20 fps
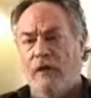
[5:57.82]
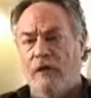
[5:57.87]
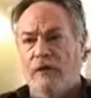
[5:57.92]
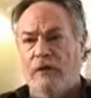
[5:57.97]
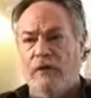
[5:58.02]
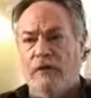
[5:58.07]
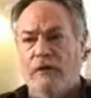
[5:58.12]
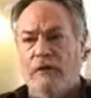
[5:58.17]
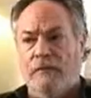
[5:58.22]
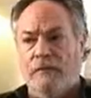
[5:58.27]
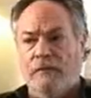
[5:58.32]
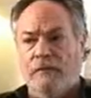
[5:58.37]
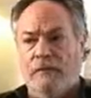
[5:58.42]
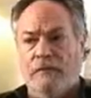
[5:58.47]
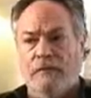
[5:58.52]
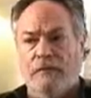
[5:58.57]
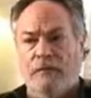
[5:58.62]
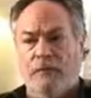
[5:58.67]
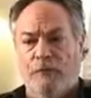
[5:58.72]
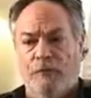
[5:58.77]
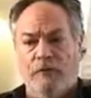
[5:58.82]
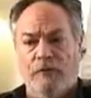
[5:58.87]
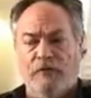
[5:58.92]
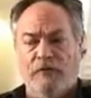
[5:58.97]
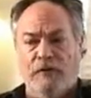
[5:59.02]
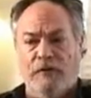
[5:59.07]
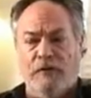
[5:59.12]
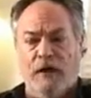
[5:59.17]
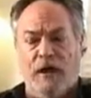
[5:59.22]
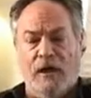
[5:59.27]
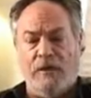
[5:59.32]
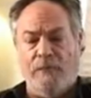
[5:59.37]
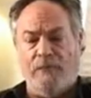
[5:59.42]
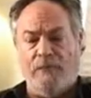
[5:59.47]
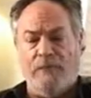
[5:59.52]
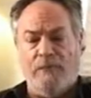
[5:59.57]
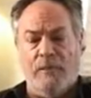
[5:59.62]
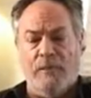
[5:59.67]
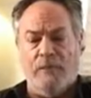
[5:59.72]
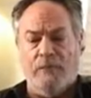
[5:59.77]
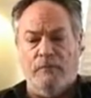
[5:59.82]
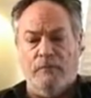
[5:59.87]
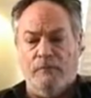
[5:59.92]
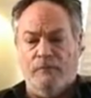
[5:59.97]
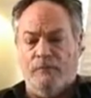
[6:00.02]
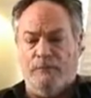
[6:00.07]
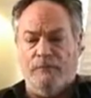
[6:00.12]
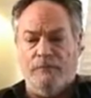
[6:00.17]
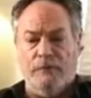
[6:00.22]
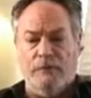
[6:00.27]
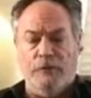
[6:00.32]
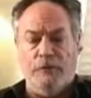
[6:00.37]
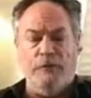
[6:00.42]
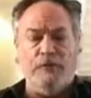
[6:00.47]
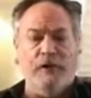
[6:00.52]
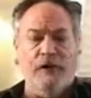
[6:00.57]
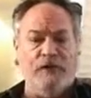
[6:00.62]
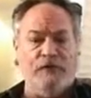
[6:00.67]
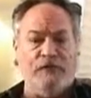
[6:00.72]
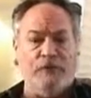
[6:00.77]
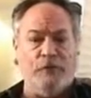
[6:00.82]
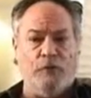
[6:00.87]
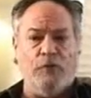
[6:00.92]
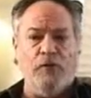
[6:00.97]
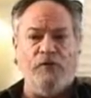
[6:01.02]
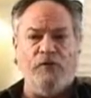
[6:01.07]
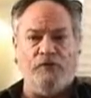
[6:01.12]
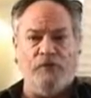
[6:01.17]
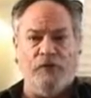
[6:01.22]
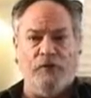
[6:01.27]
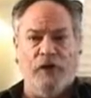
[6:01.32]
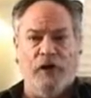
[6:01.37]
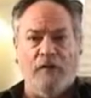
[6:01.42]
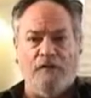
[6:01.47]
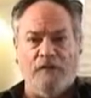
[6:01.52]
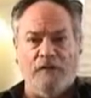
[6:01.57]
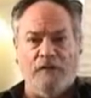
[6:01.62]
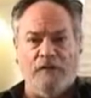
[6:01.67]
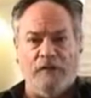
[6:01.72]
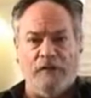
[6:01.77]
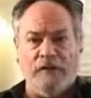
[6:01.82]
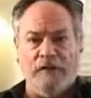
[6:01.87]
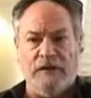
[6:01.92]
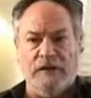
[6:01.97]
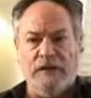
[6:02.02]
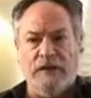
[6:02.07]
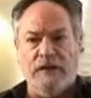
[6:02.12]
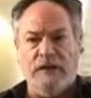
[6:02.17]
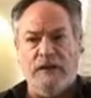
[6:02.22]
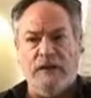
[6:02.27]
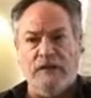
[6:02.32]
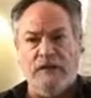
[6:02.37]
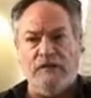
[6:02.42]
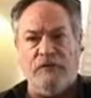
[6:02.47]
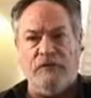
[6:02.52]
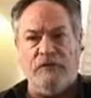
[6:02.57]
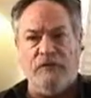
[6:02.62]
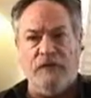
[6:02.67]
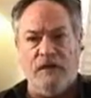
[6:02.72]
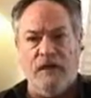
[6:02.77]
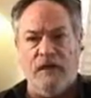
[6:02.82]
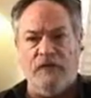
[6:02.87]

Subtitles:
Now, the reason you've asked the question, obviously, is